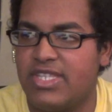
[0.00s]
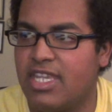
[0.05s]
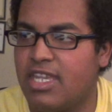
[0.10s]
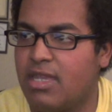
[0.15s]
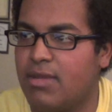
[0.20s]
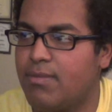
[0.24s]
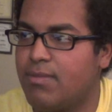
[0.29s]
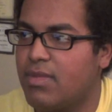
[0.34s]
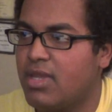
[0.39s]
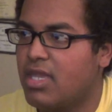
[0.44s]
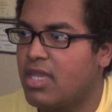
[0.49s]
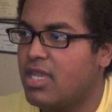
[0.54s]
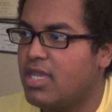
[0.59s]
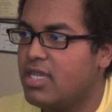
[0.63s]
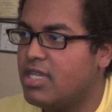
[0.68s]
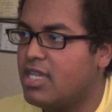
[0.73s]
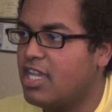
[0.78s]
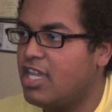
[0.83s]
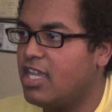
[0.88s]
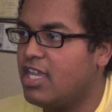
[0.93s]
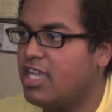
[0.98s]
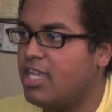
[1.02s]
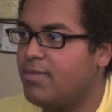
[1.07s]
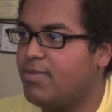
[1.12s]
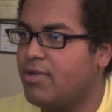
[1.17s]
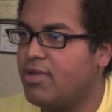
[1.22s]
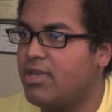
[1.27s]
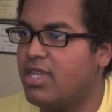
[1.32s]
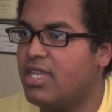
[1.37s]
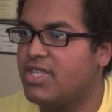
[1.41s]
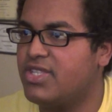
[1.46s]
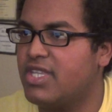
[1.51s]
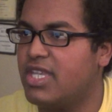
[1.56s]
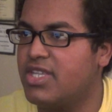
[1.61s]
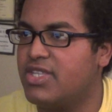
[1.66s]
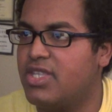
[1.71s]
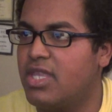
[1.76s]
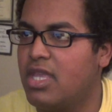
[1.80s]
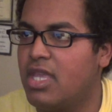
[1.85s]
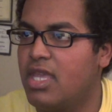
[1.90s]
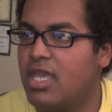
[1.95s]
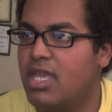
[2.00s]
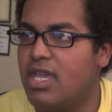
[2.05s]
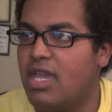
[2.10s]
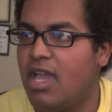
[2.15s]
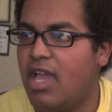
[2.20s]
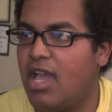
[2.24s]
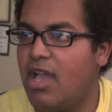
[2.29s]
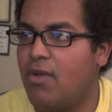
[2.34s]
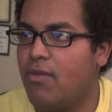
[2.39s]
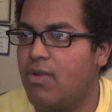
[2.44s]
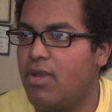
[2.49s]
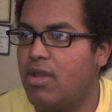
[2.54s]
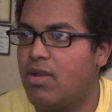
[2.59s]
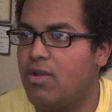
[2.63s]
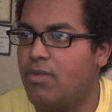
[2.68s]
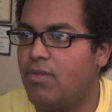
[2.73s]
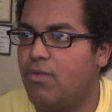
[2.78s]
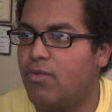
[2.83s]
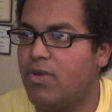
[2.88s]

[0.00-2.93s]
and Ipani says, "Ah, well,